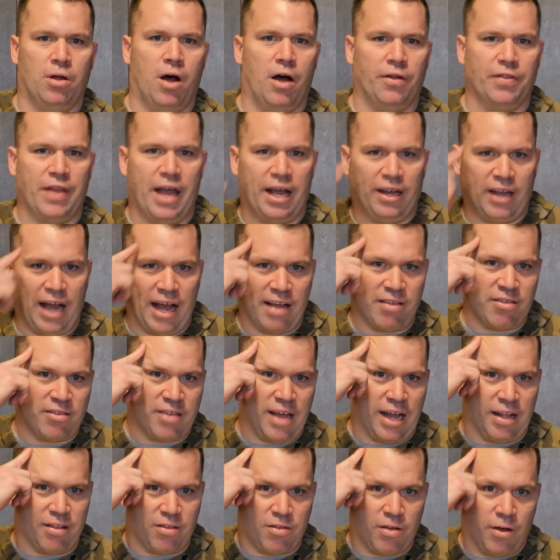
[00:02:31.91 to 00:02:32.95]
on that last
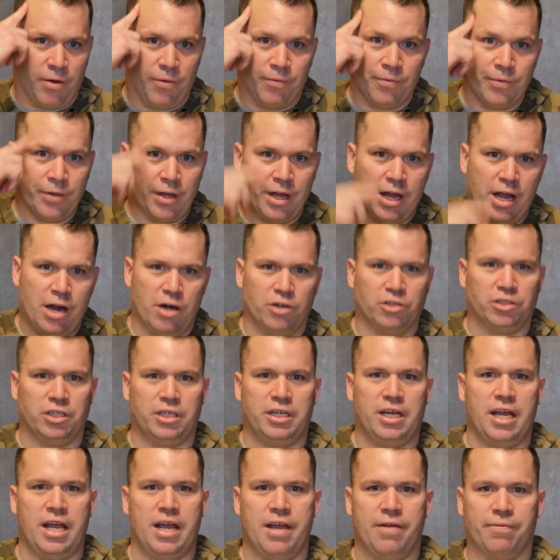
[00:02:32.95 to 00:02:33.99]
set. So here's the
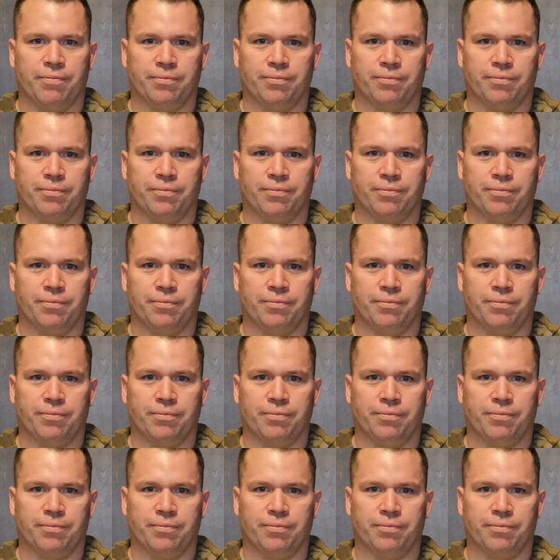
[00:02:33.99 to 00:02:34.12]
key.